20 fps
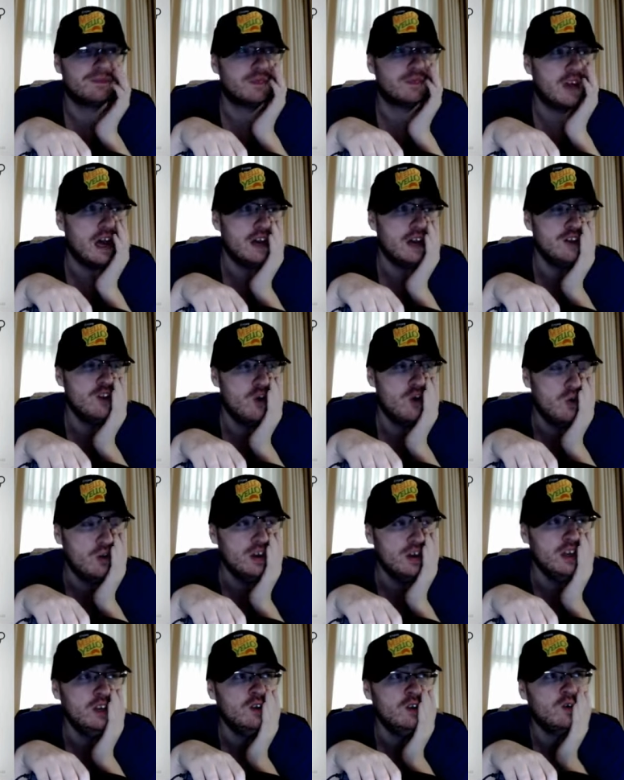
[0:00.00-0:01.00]

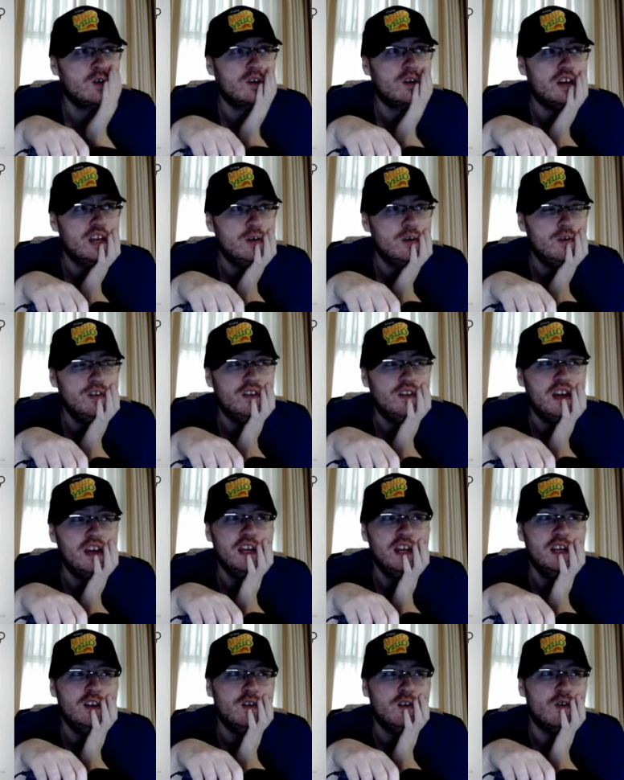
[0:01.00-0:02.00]
annoying or
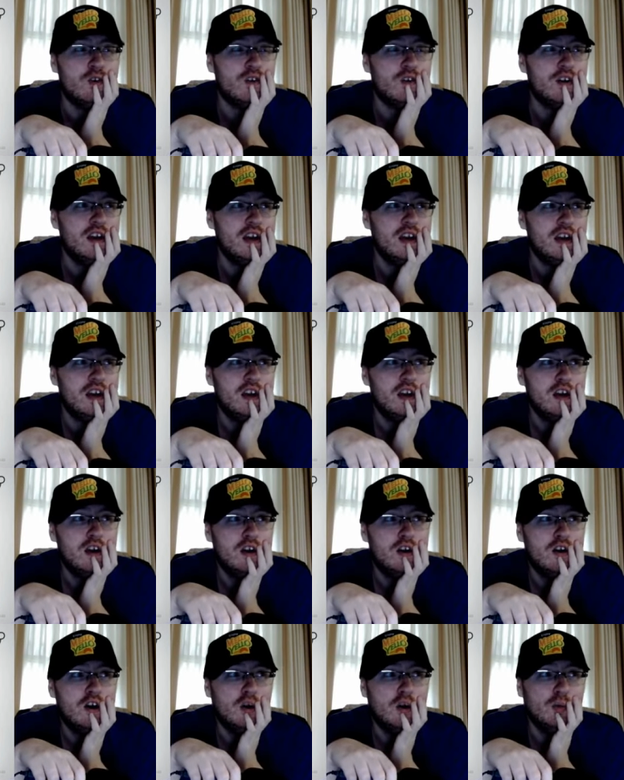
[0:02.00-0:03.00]
irritating or
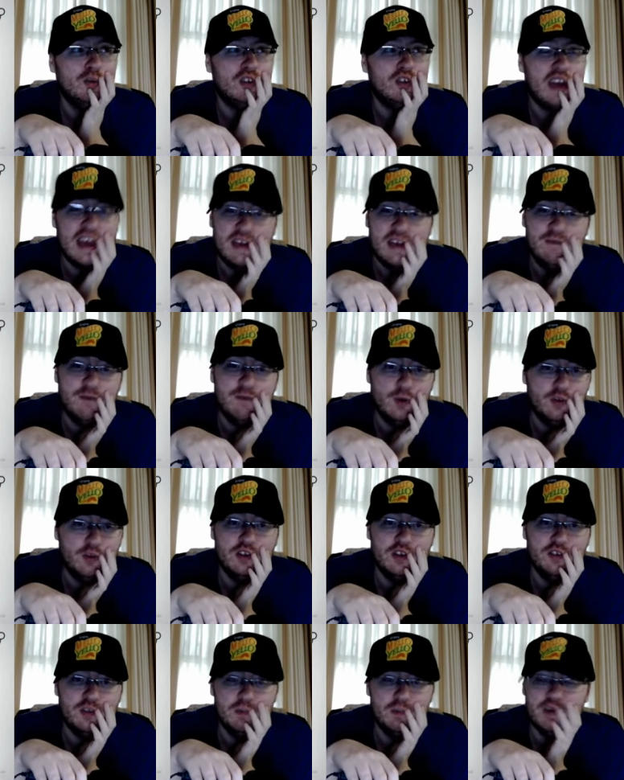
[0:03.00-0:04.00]
almost hateful
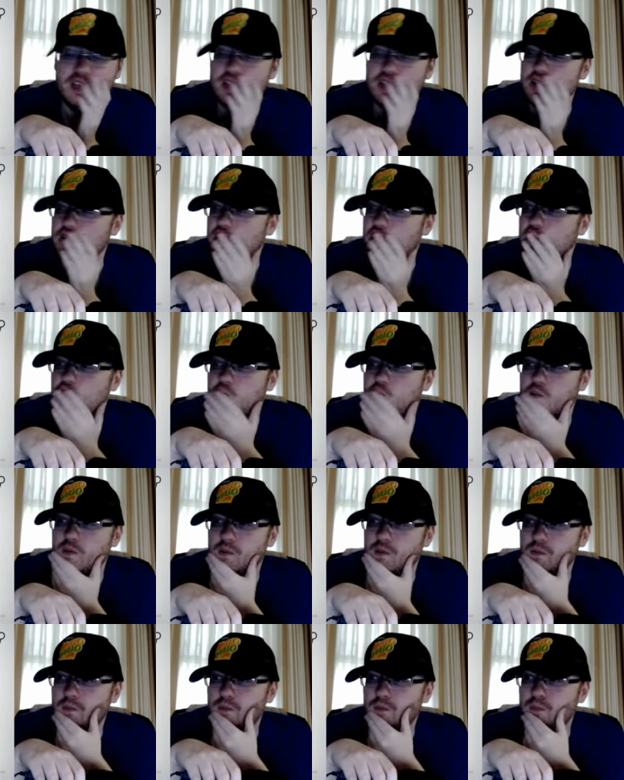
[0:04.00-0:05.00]
sons of bitches.
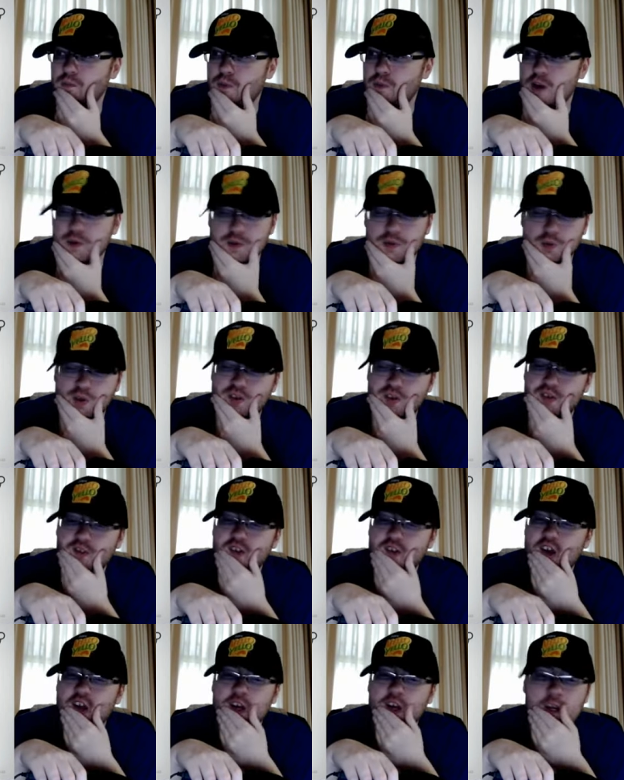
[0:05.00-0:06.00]
Pardon me, wants to
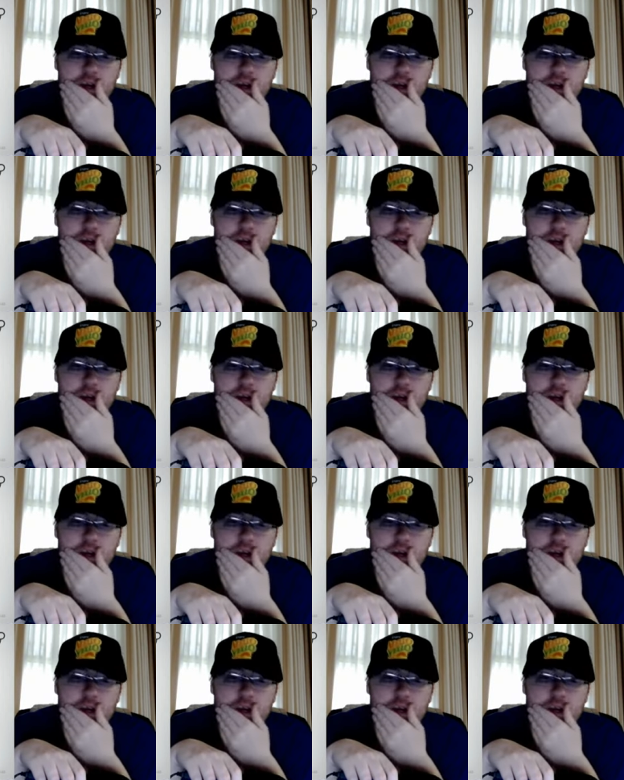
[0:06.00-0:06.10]
say.